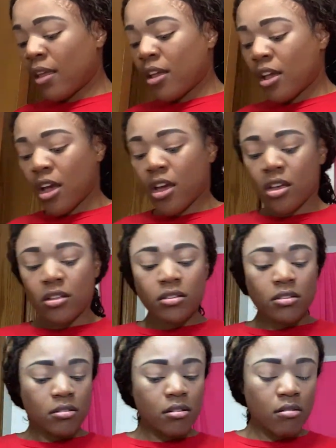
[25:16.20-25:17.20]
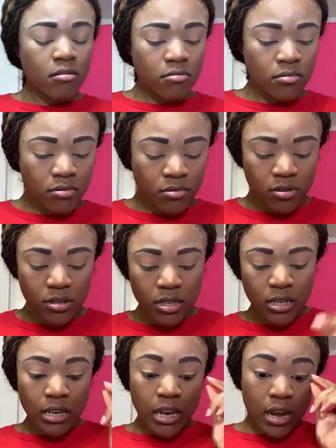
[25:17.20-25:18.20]
Alright, so
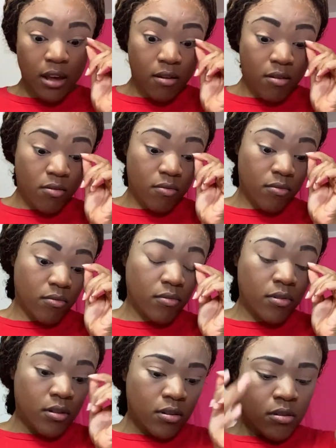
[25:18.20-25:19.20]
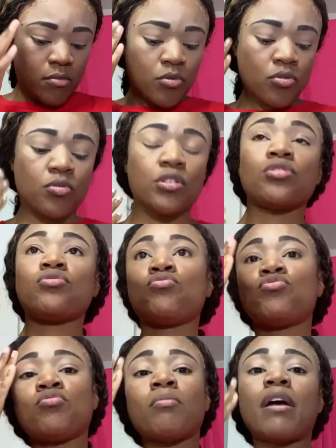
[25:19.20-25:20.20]
now going to
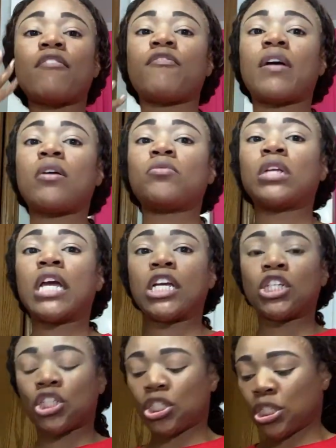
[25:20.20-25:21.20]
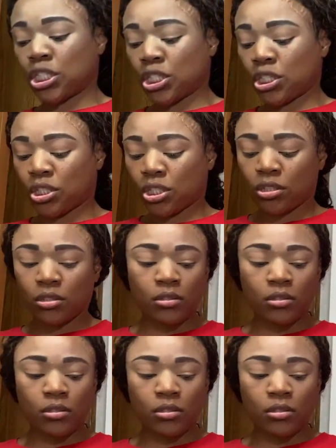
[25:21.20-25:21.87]
do my foundation.